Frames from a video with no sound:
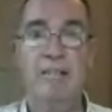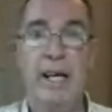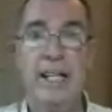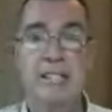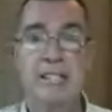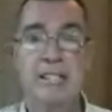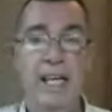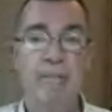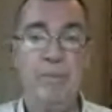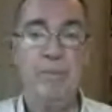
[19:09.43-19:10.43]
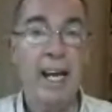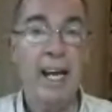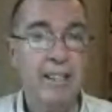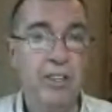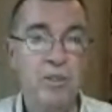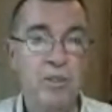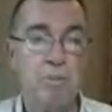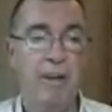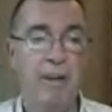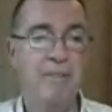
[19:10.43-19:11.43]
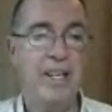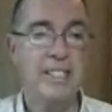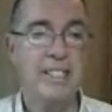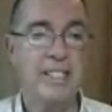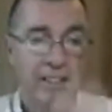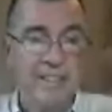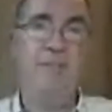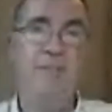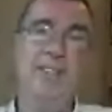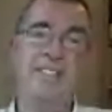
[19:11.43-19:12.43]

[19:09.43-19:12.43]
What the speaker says: Back to me. Can you spot the very subtle difference,